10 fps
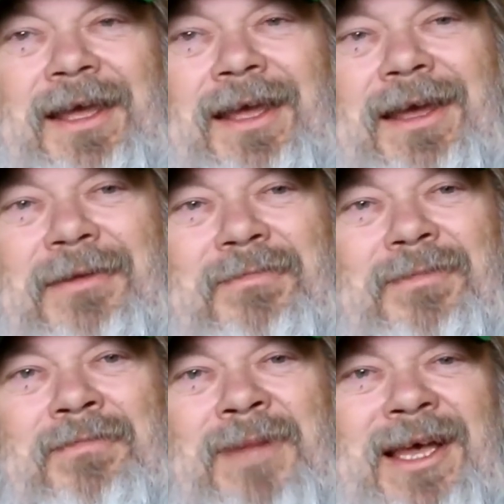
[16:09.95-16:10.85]
And
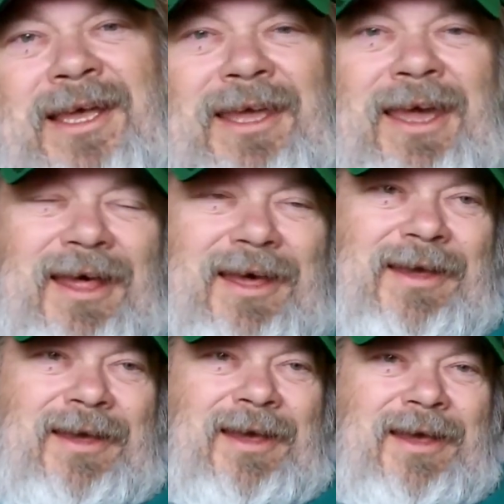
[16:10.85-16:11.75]
my
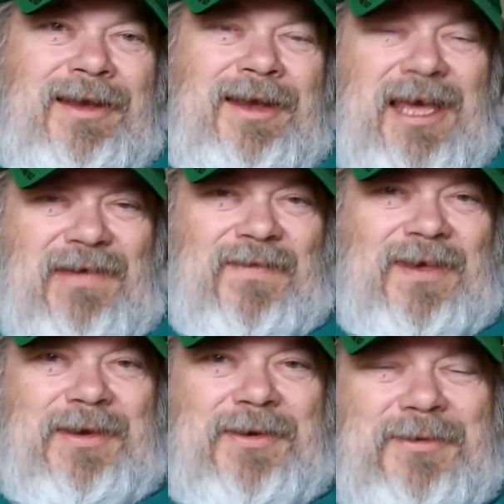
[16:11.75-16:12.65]
young
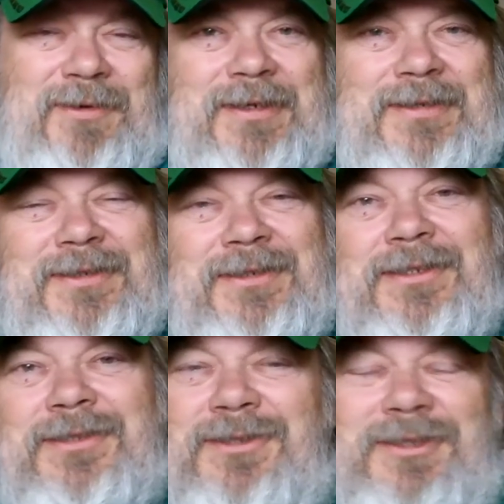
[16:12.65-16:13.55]
nephew,
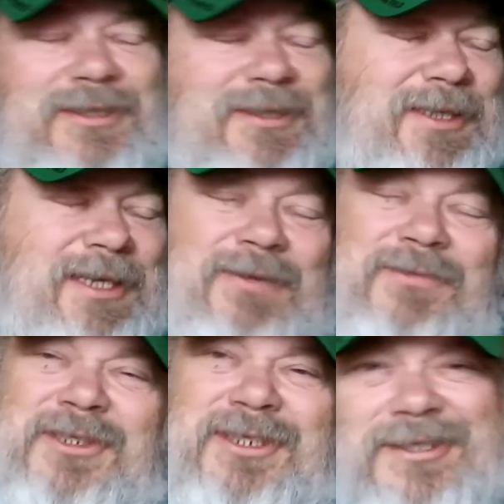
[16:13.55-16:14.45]
just a, he
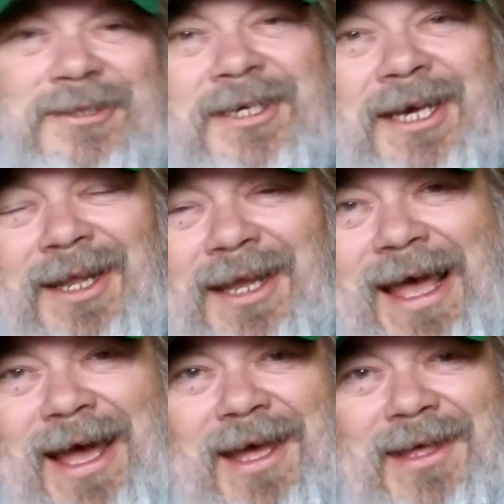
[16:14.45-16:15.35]
was just a little
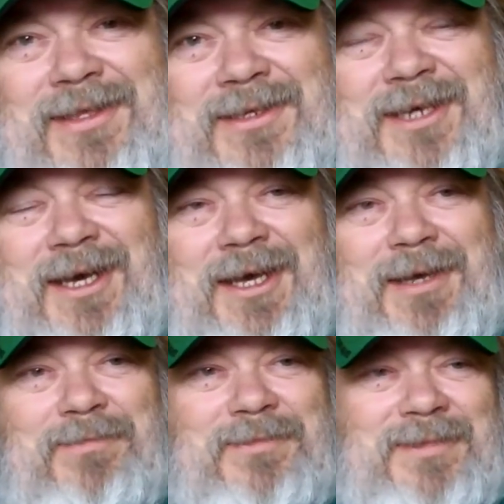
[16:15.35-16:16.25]
guy at the time.